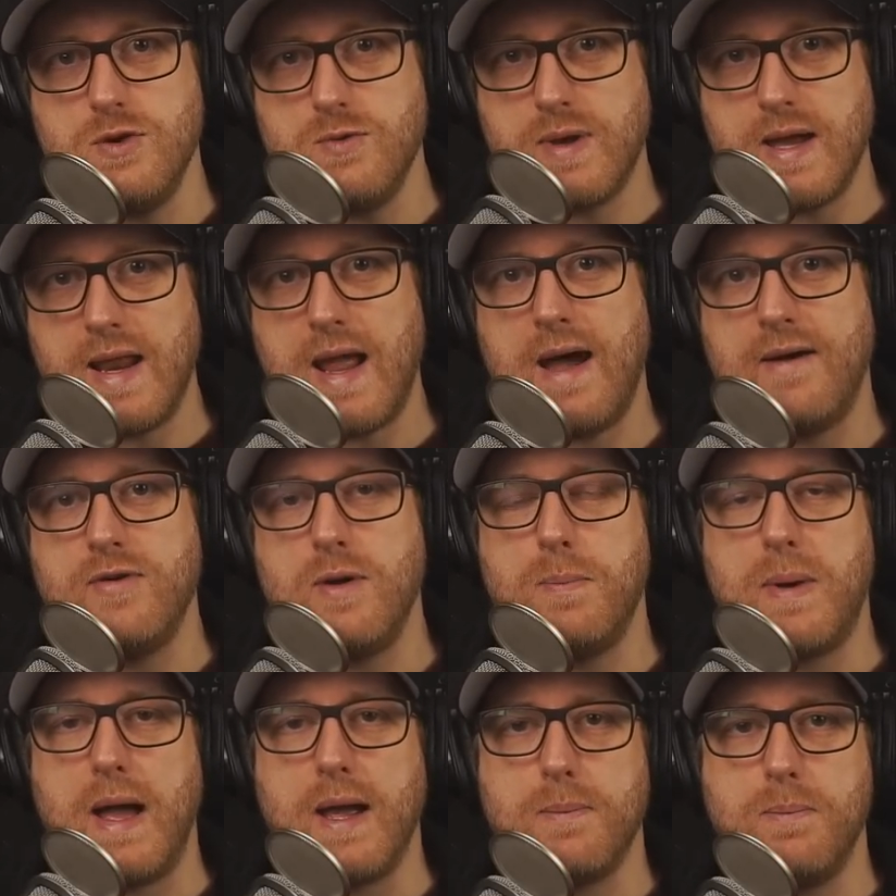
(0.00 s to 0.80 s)
You can have
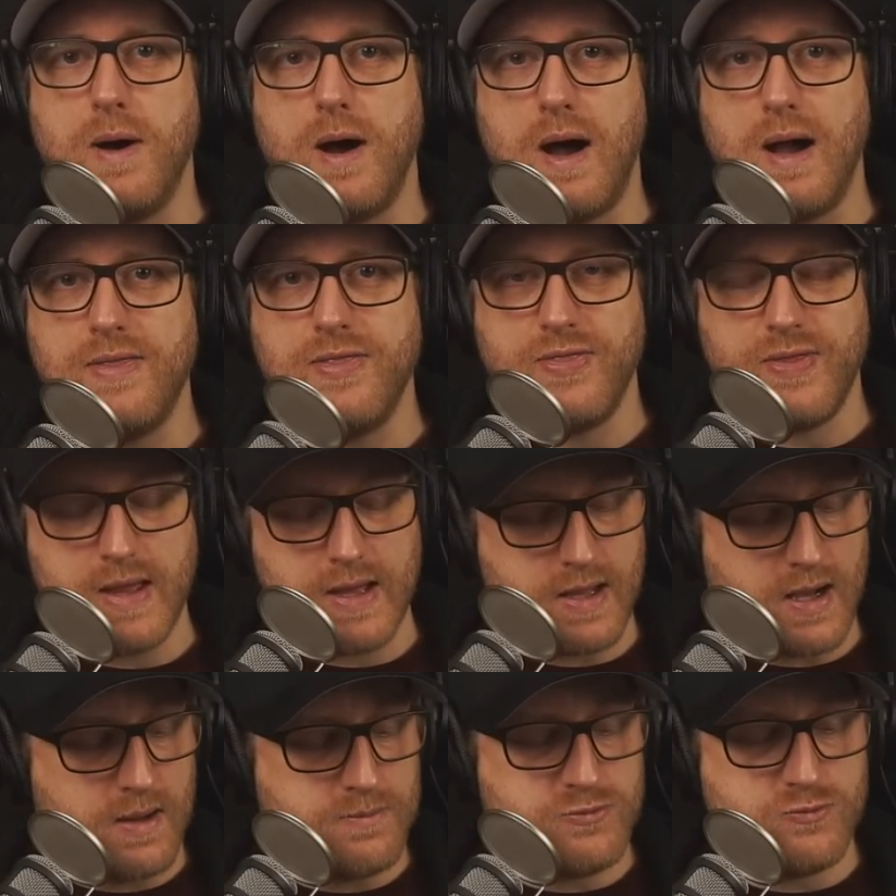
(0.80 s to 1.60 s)
it back, but I
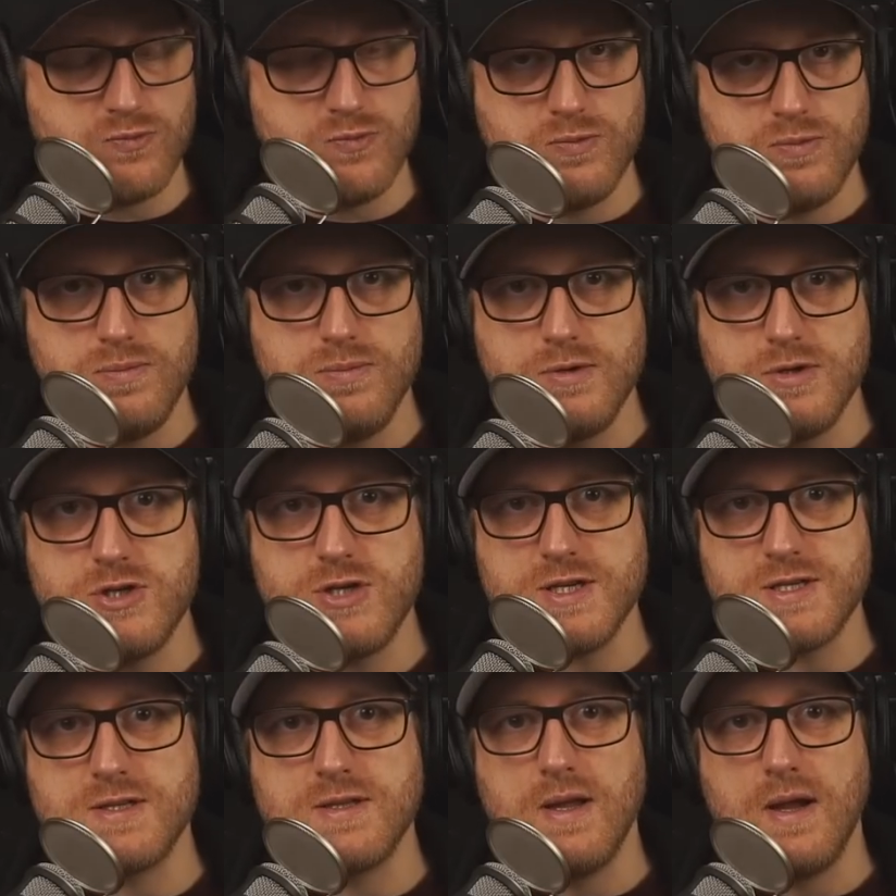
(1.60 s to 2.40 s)
think I'm
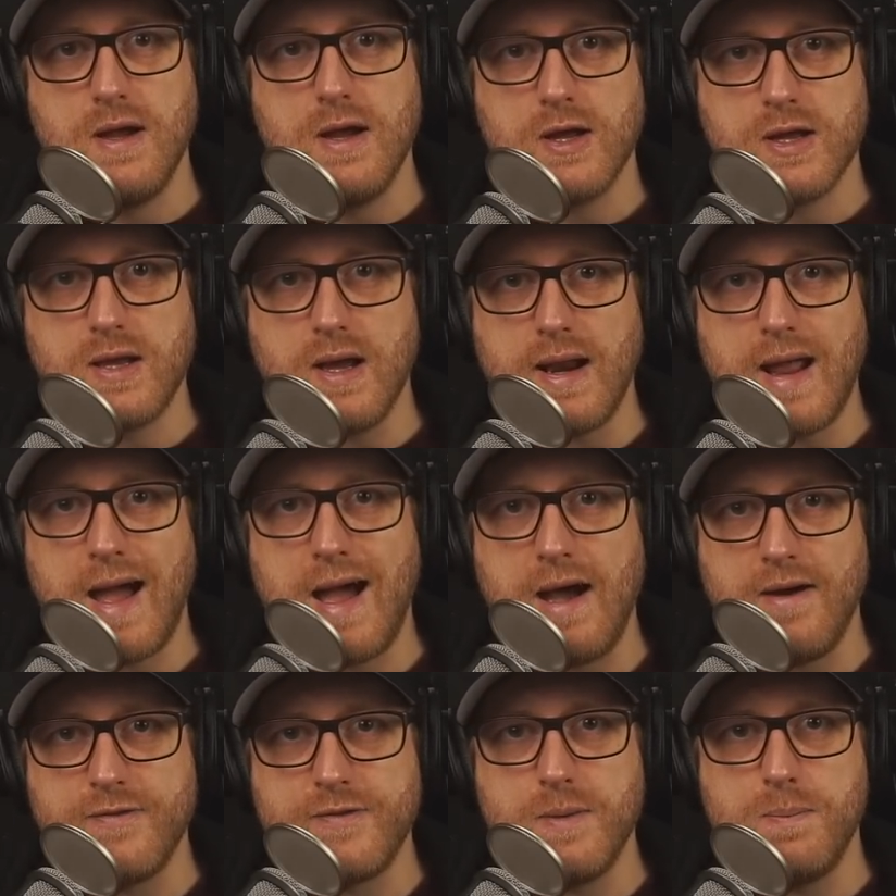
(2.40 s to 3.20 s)
just going to
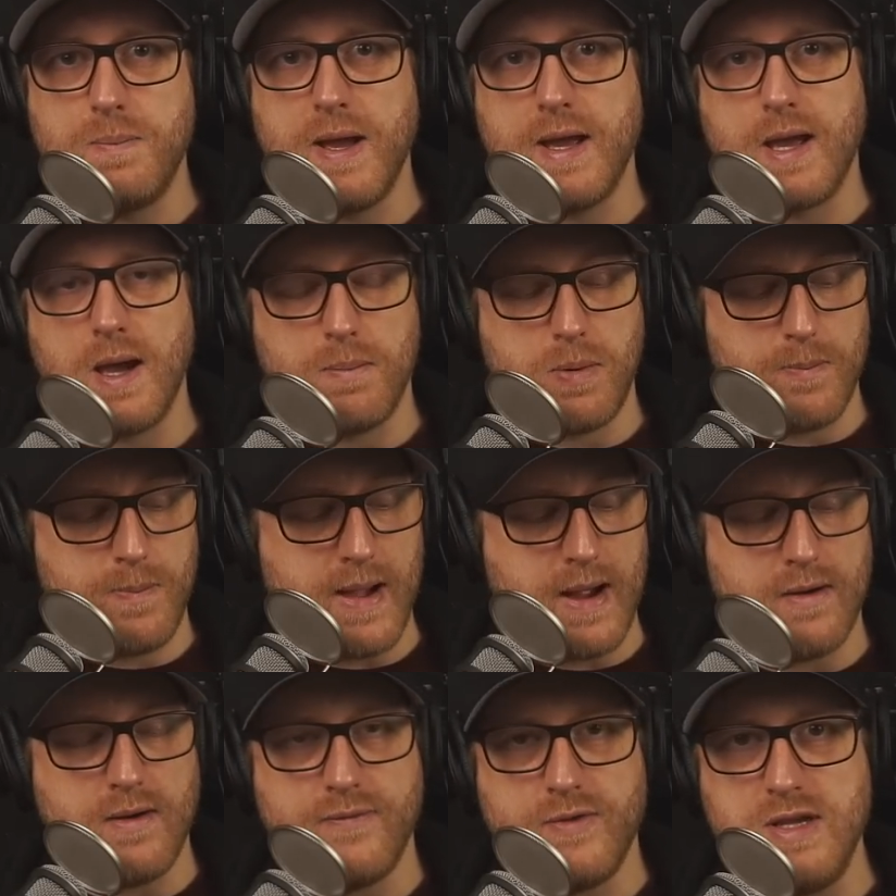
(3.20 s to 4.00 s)
have to pick up a
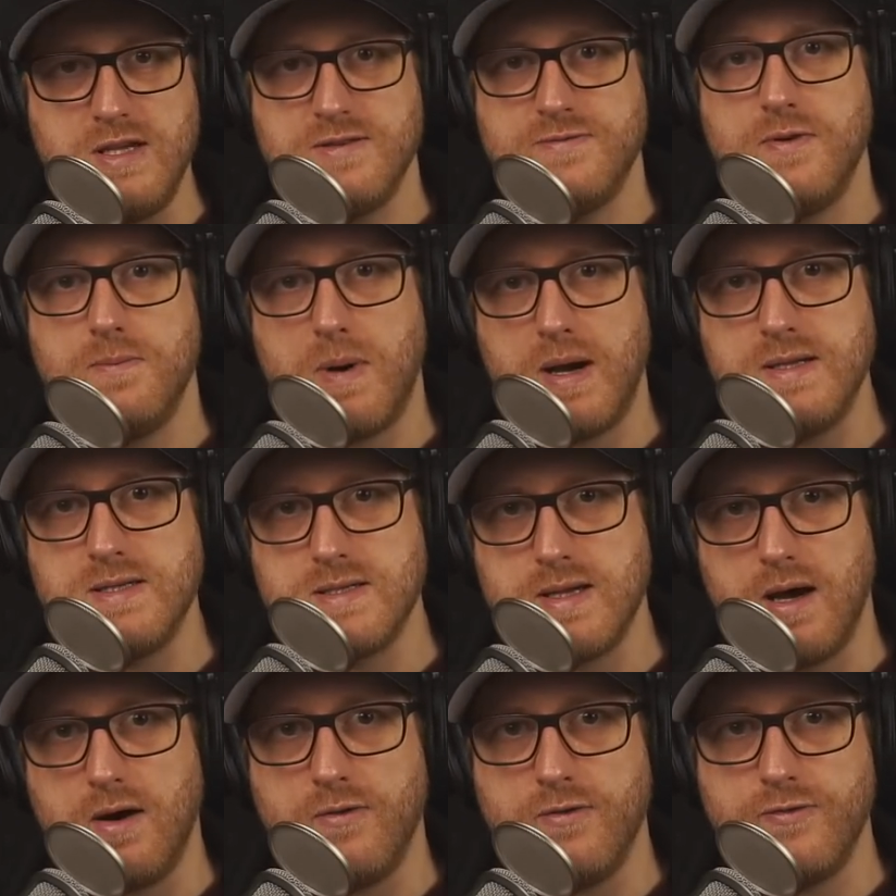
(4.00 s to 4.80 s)
pair of these for
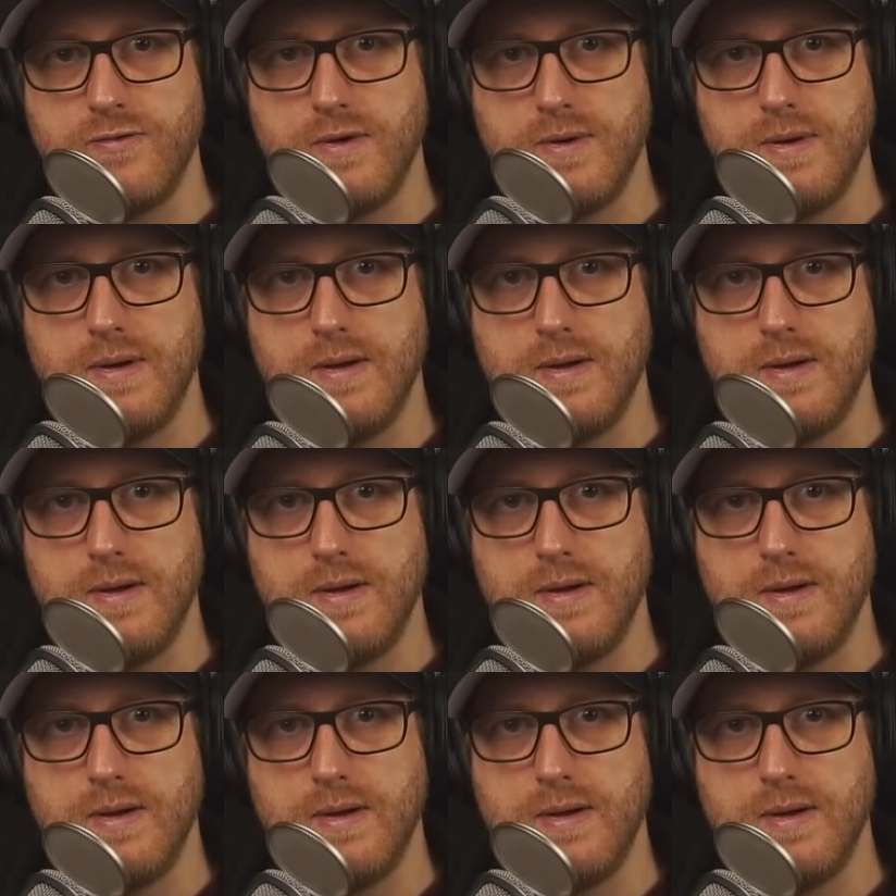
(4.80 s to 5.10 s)
myself.